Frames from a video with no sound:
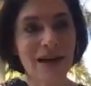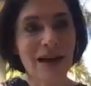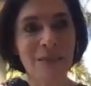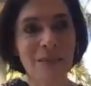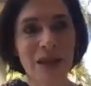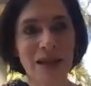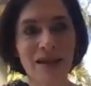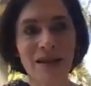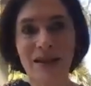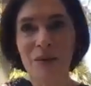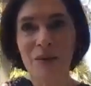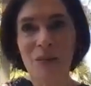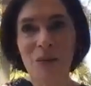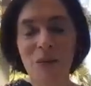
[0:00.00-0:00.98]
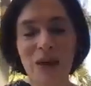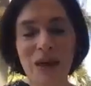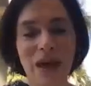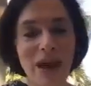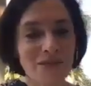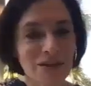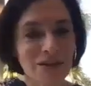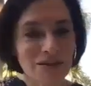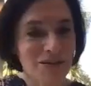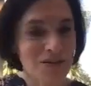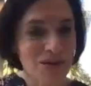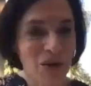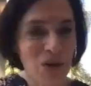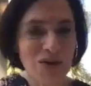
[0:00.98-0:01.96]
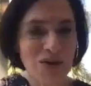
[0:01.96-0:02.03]
I'm like, we
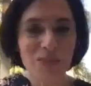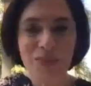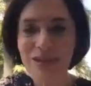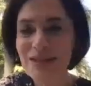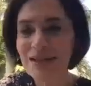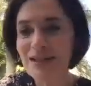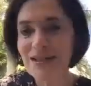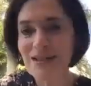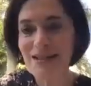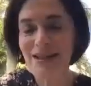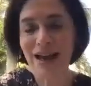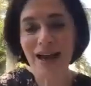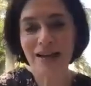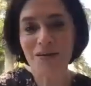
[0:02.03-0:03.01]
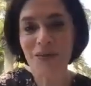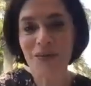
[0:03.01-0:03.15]
haven't talked business yet.